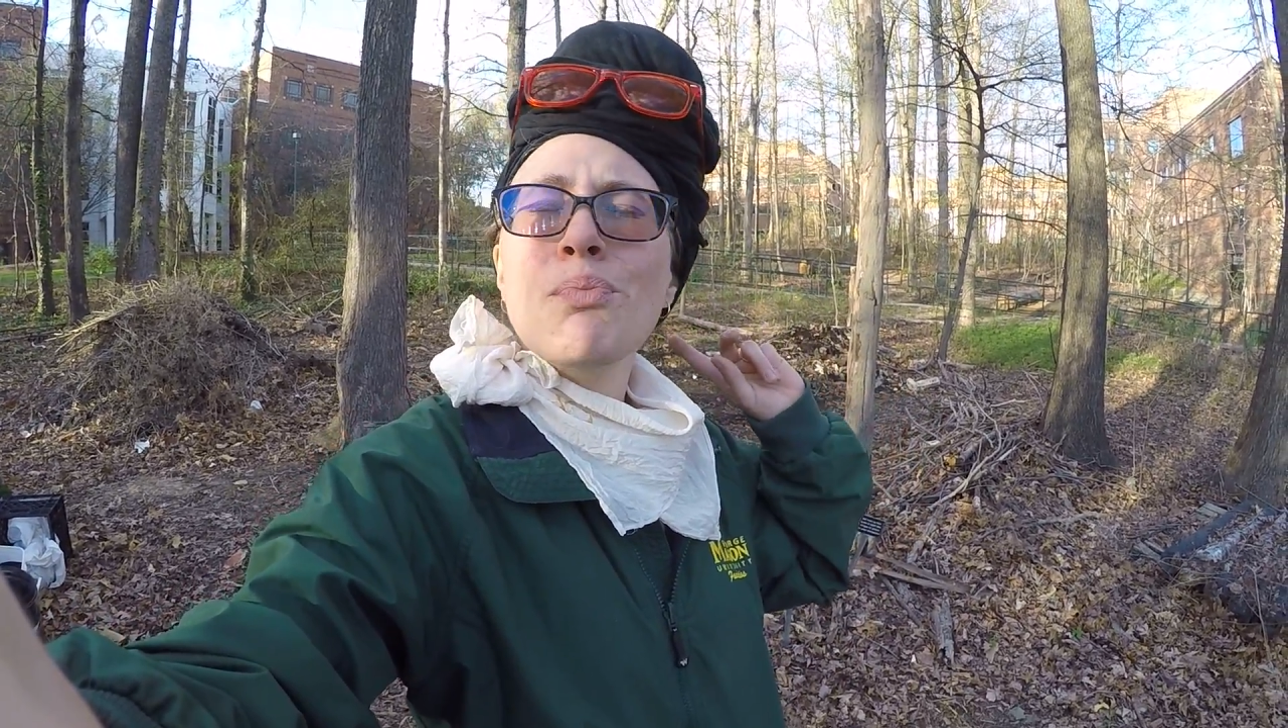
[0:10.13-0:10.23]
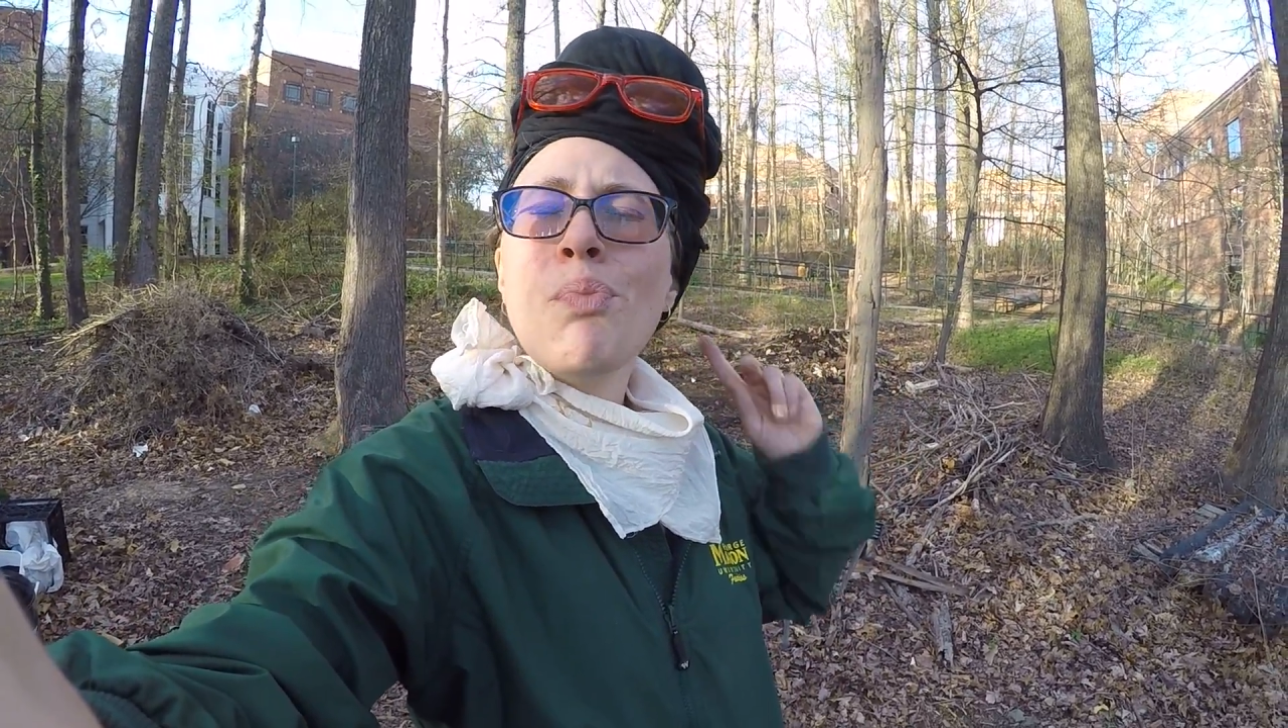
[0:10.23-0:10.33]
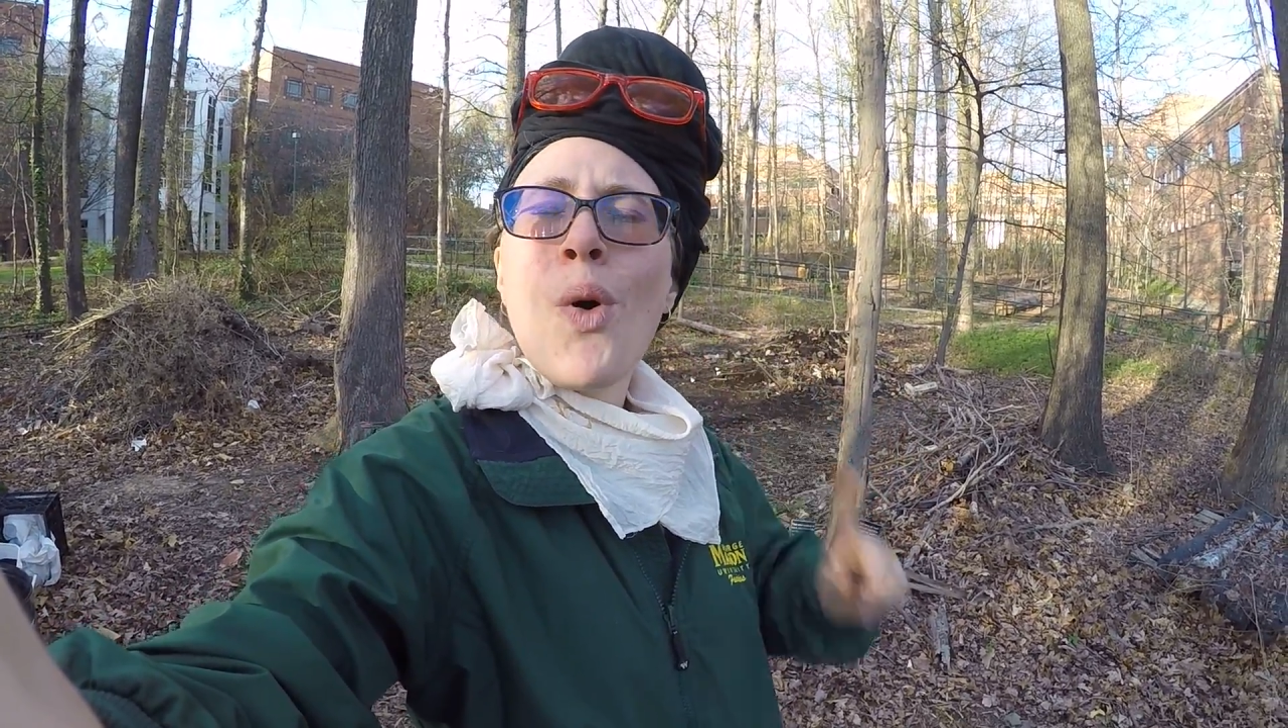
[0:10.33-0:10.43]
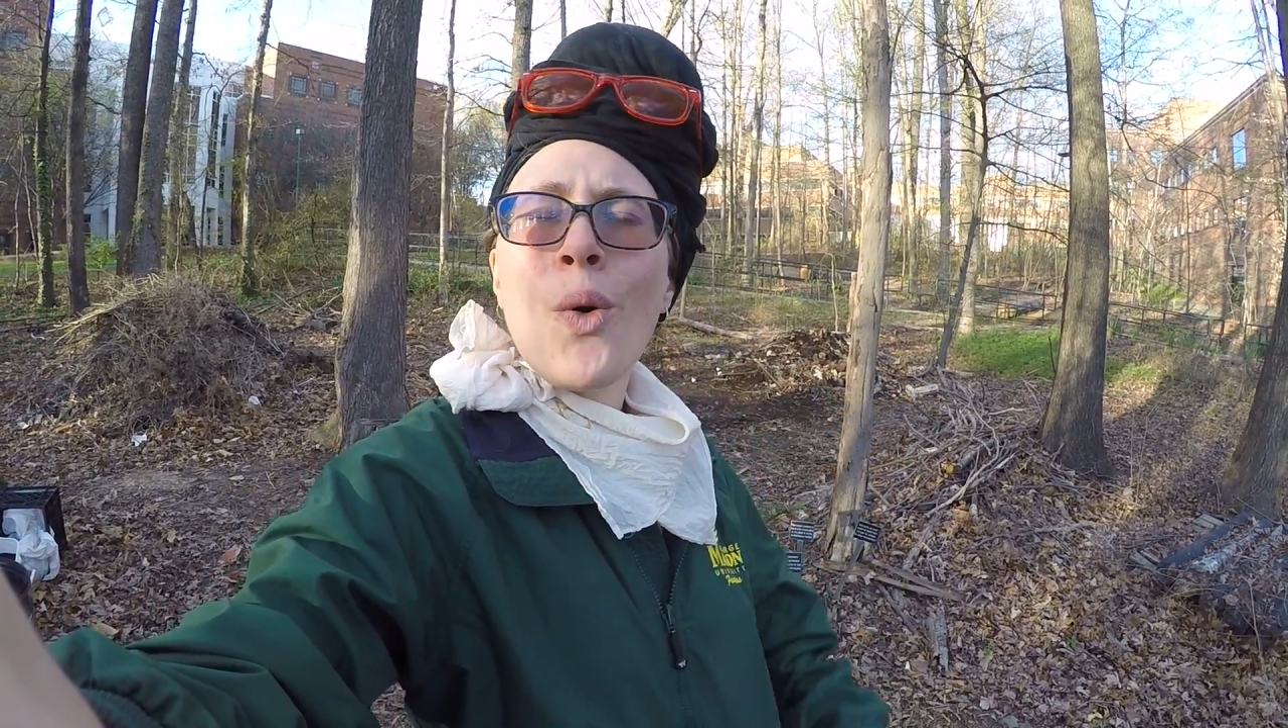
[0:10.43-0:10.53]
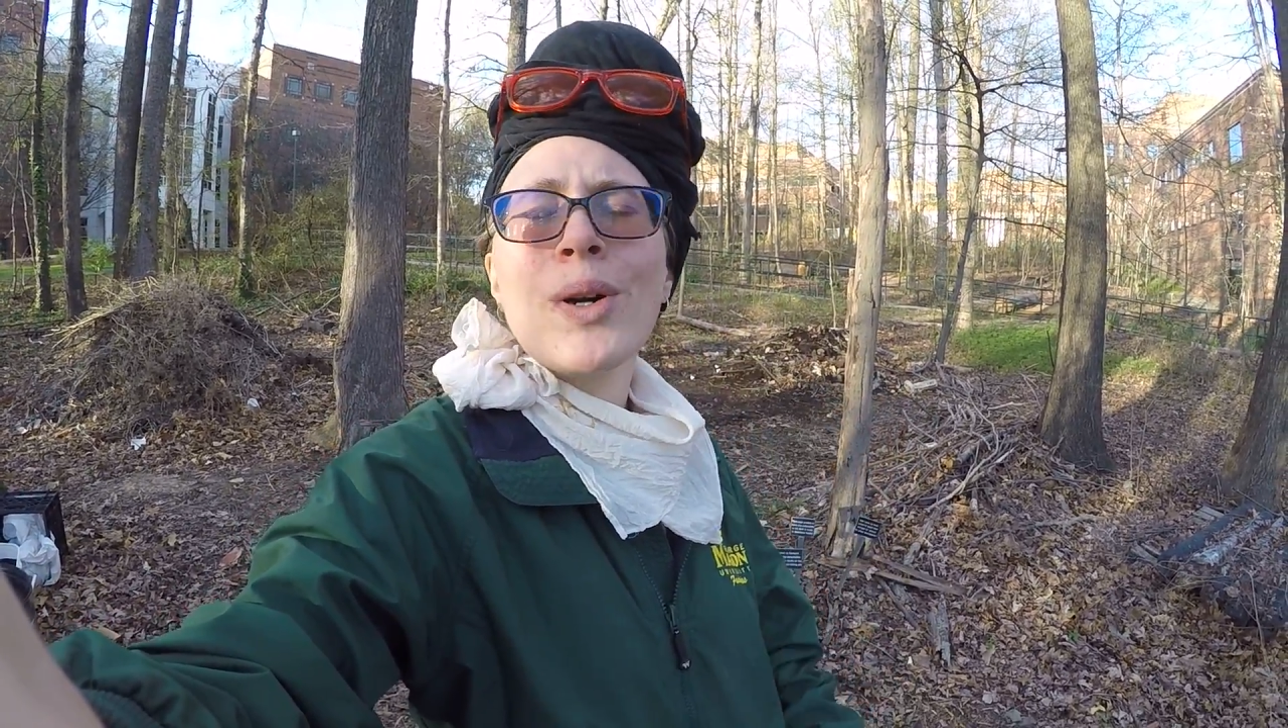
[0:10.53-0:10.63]

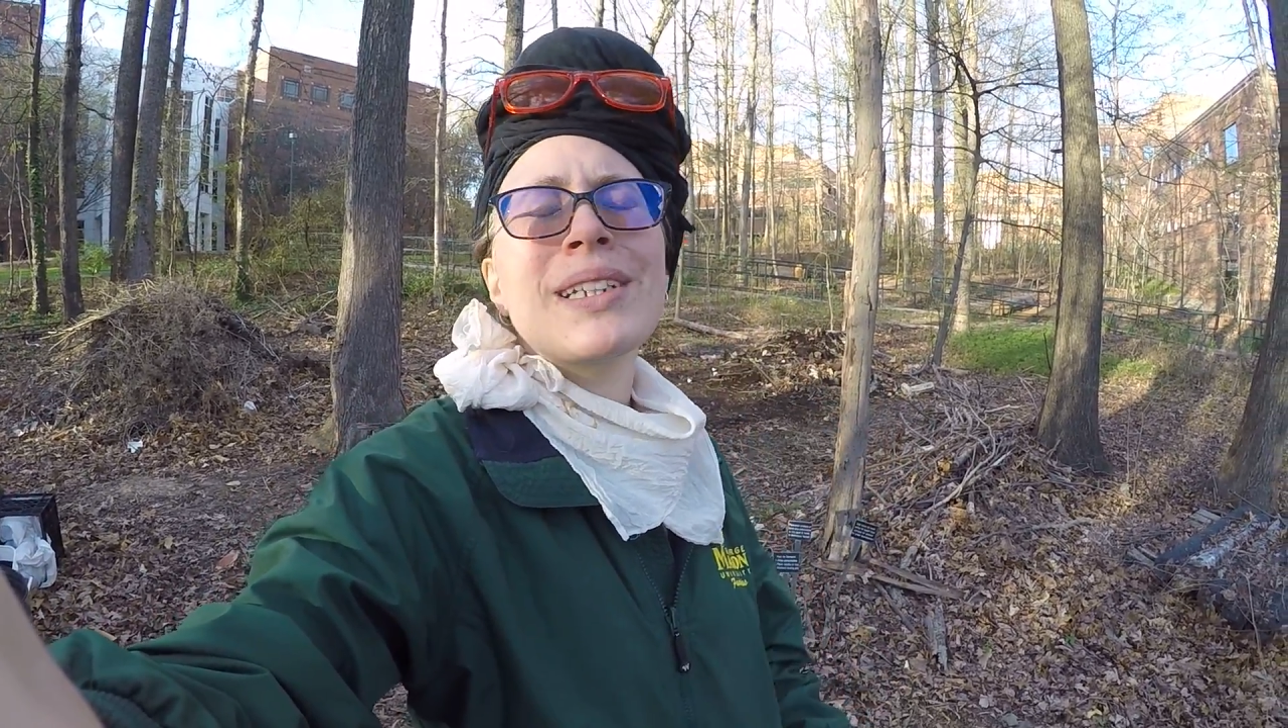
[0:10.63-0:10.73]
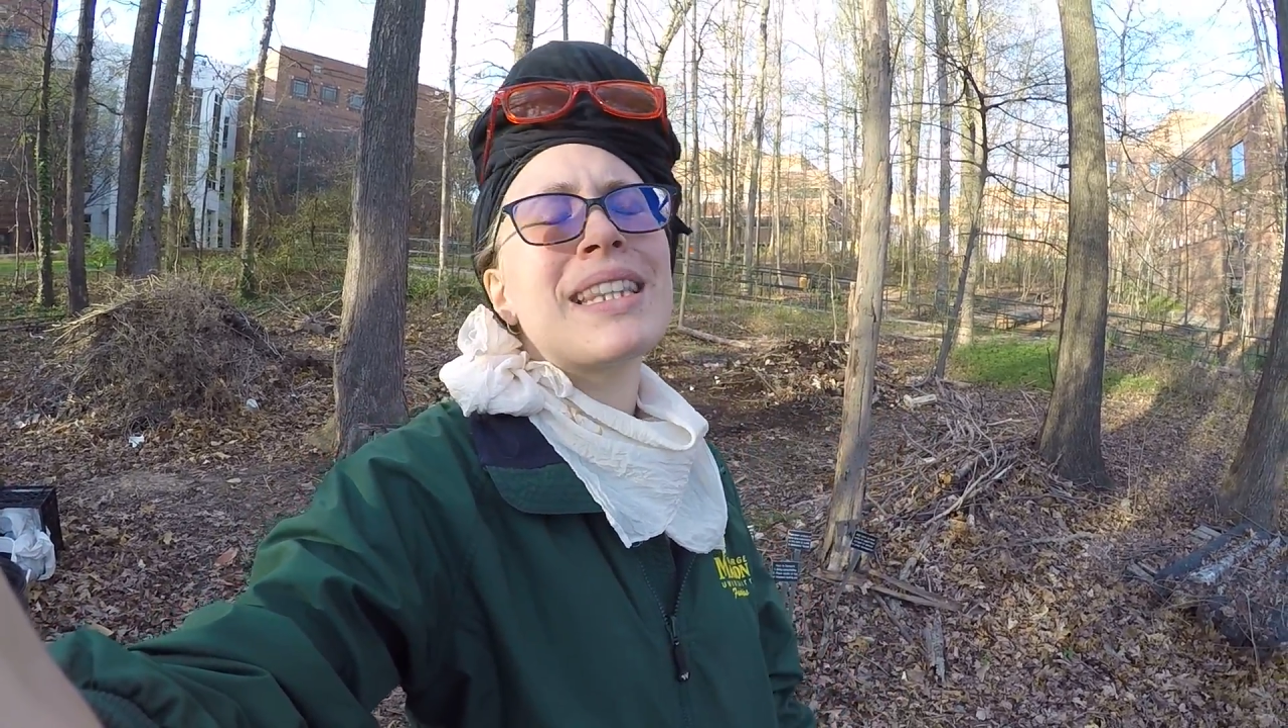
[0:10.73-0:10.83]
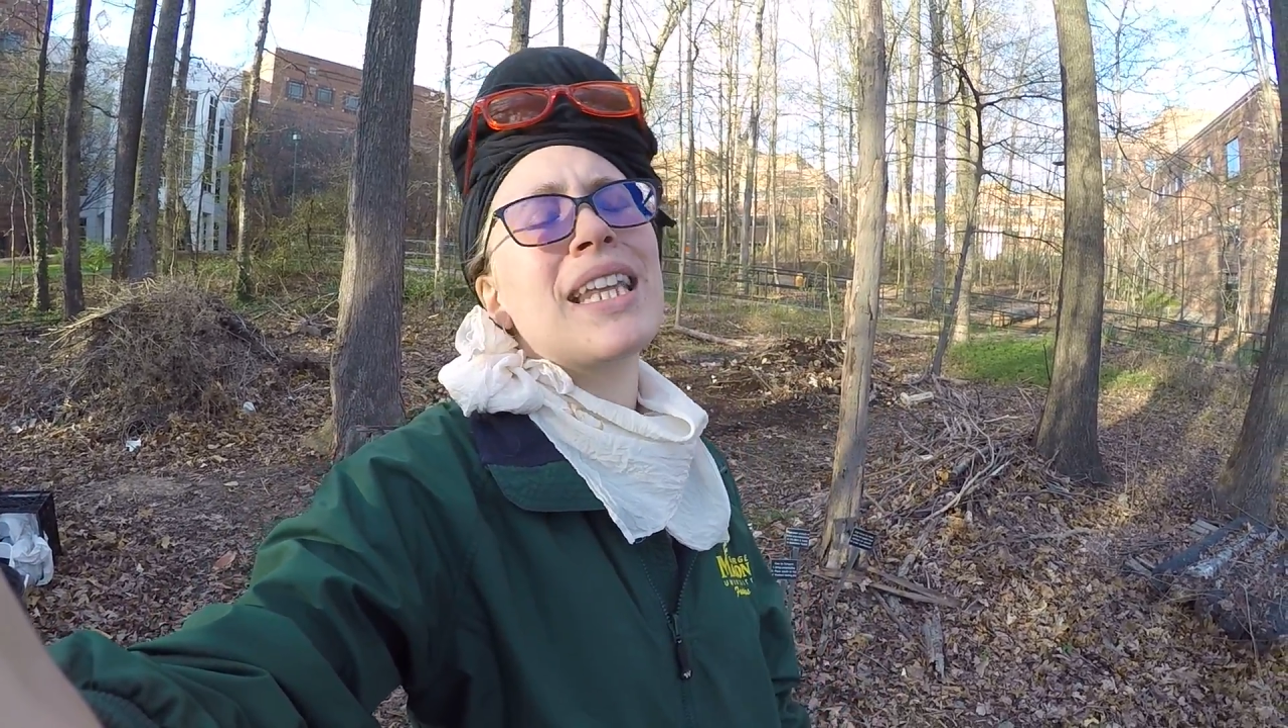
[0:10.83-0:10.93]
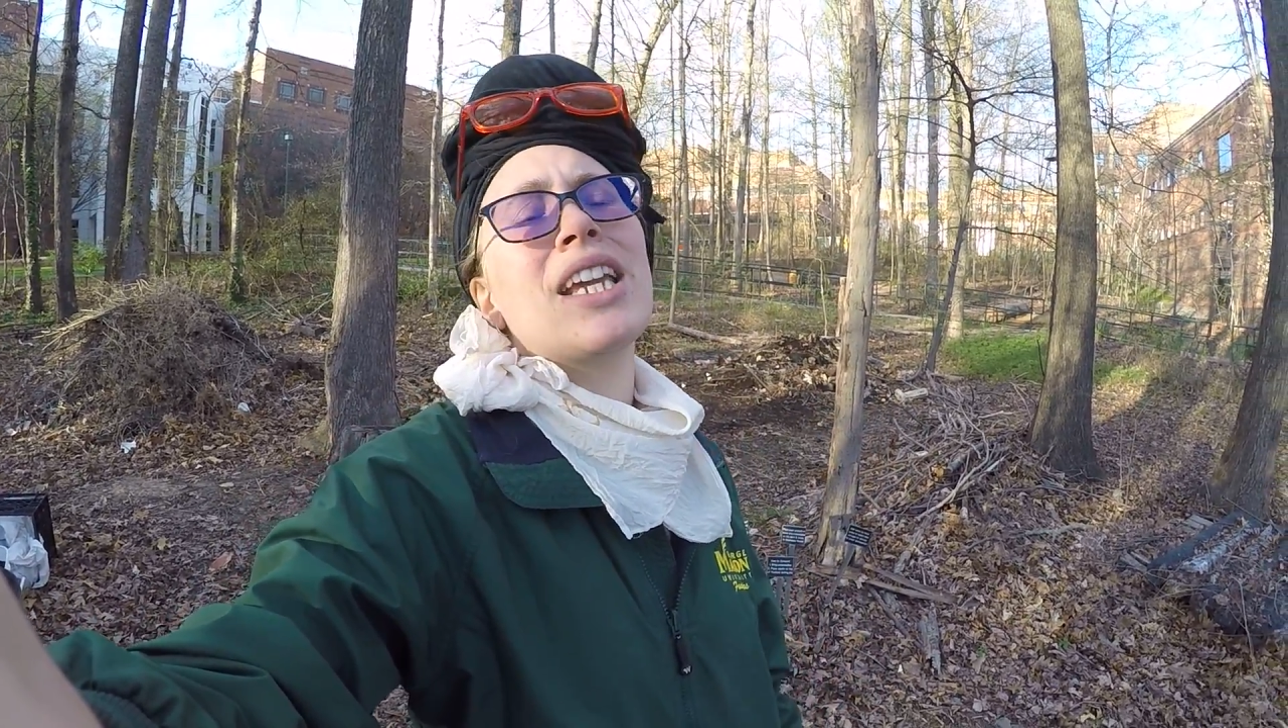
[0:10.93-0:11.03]
important